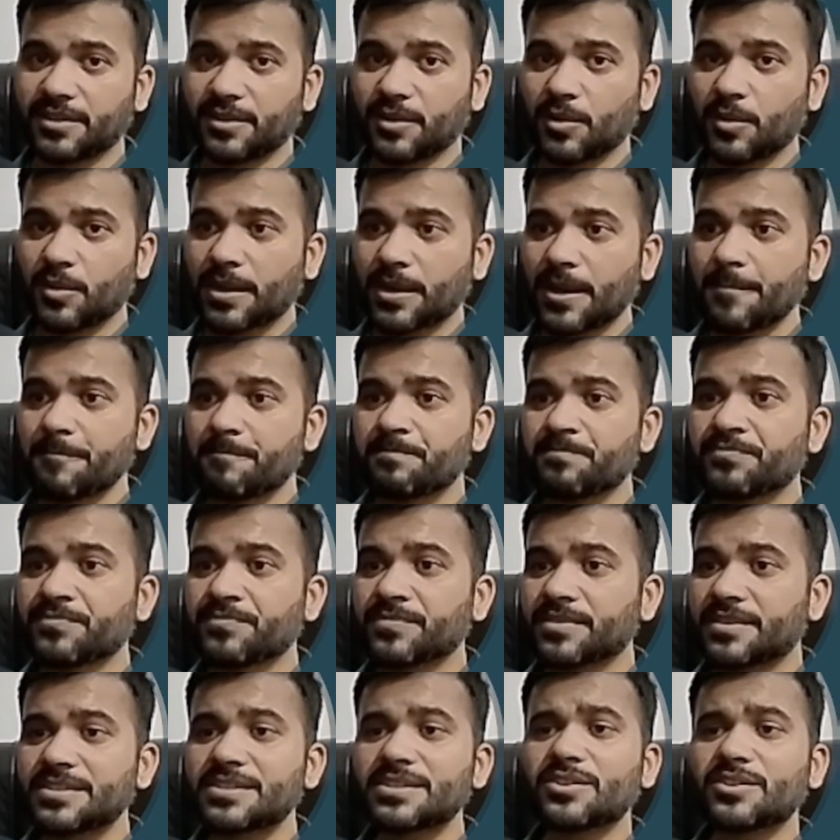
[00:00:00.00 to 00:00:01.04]
Okay,
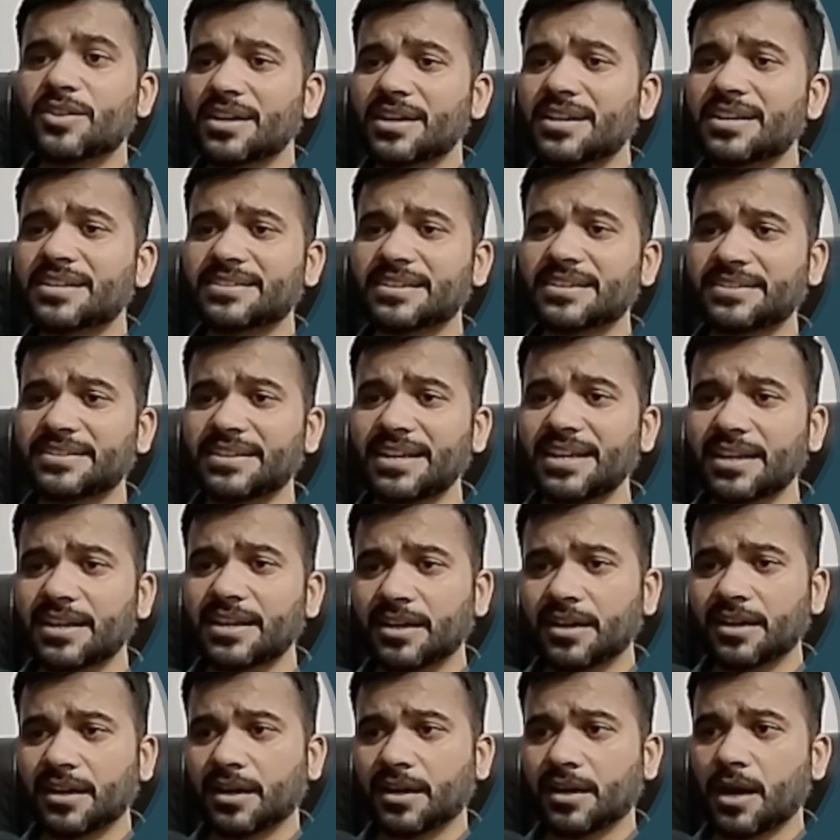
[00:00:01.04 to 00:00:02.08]
this is not necessary.
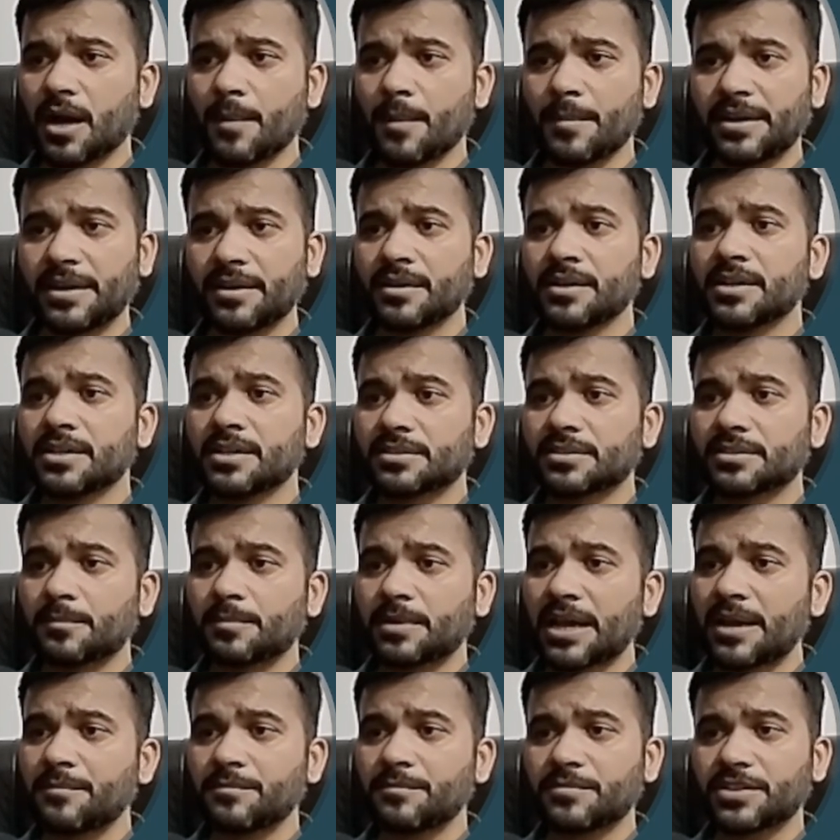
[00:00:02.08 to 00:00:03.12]
I mean,
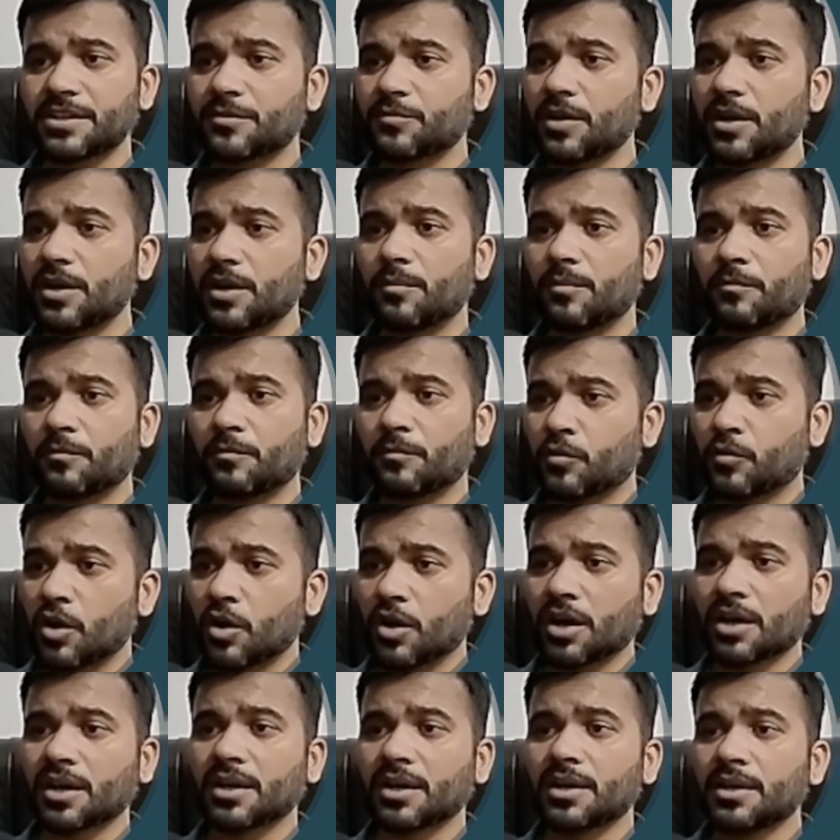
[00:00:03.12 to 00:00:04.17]
sometimes it will work